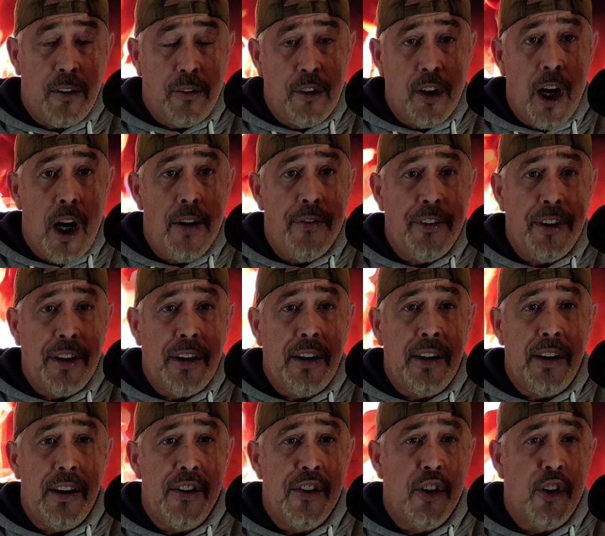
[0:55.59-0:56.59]
of coffee,
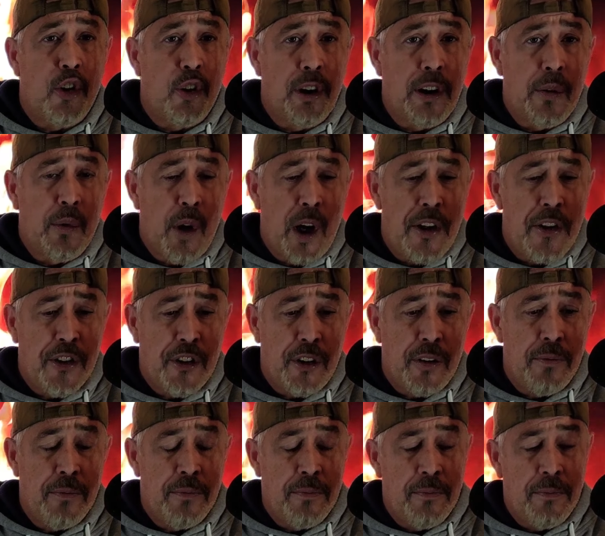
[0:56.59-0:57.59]
is Early Riser.